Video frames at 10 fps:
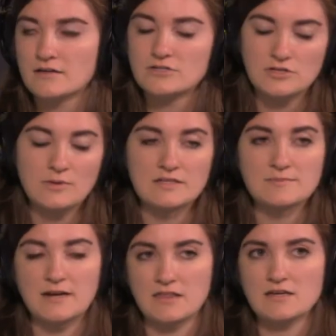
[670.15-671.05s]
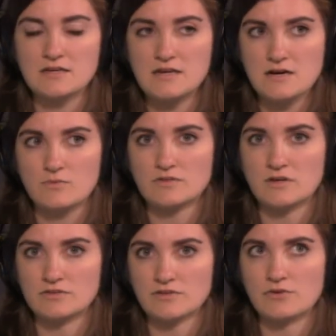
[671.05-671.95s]
she was, but I think Nick was
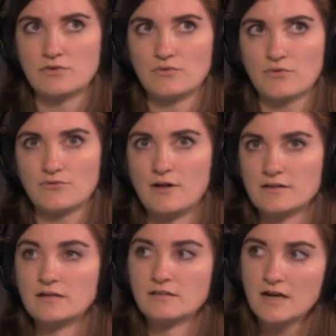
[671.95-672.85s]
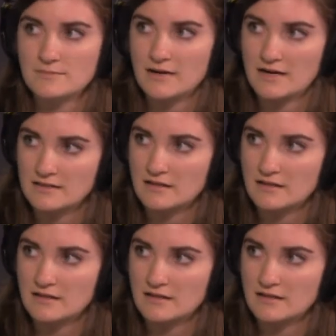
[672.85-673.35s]
also falling in line behind